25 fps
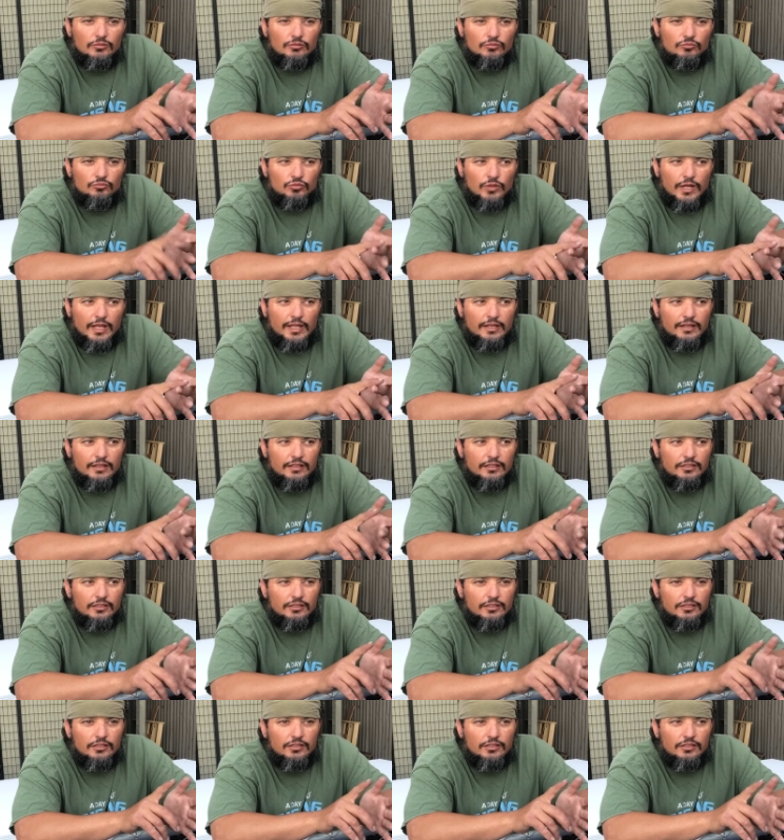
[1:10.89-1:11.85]
red,
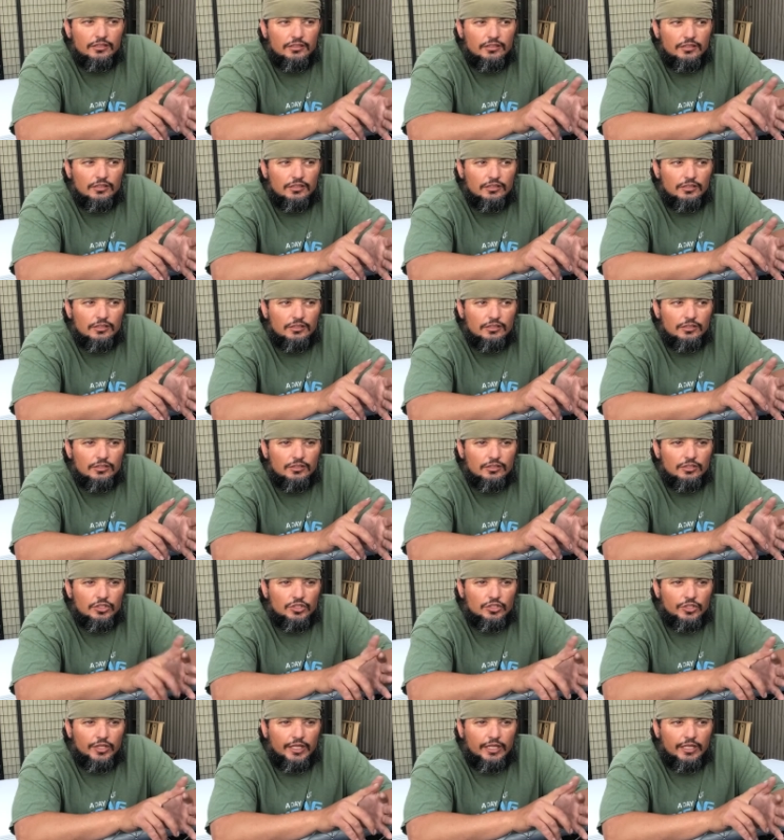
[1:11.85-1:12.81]

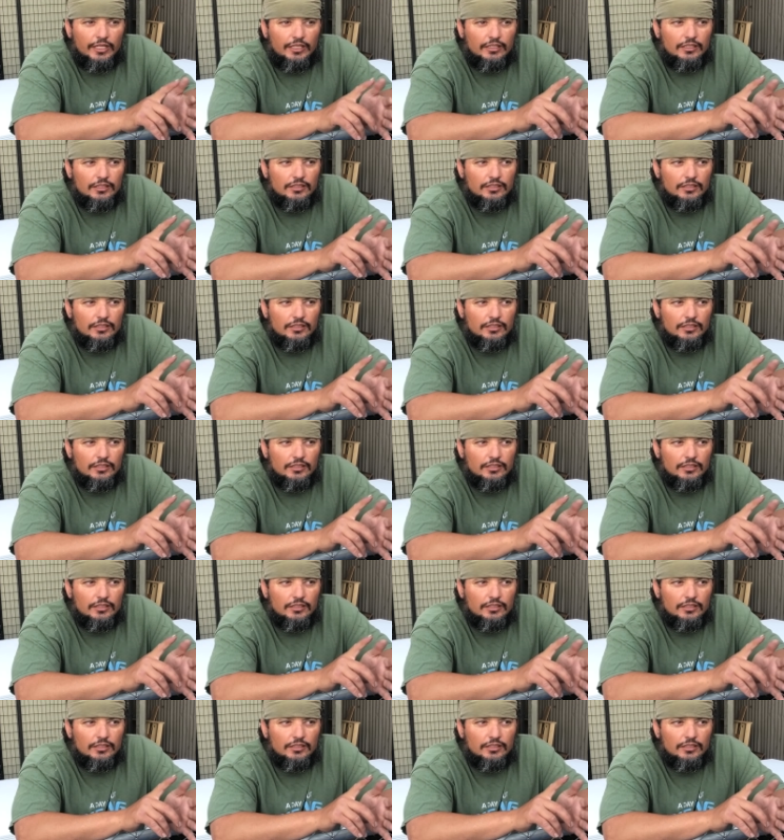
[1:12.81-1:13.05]
green,